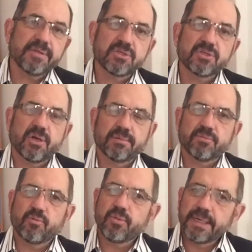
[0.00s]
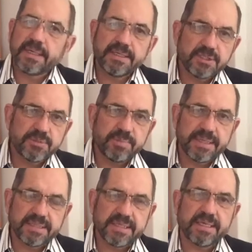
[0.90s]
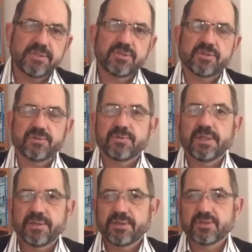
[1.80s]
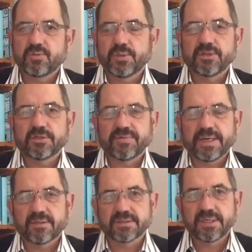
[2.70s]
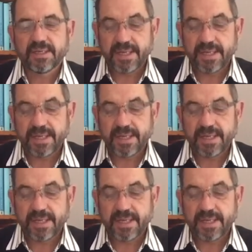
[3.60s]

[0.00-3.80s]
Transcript: this psalm really speaks into this world of ours